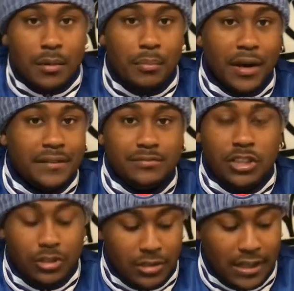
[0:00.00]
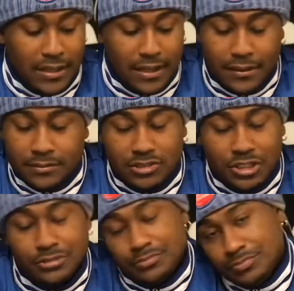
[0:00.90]
But, they didn't.
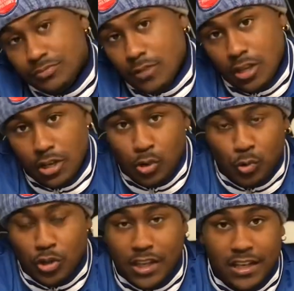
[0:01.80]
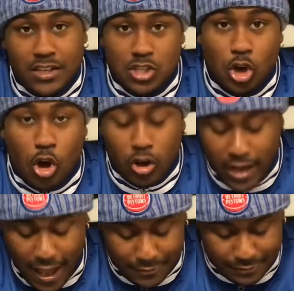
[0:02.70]
So, we'll get into all
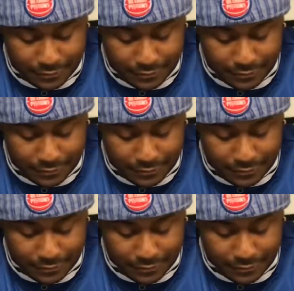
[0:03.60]
that.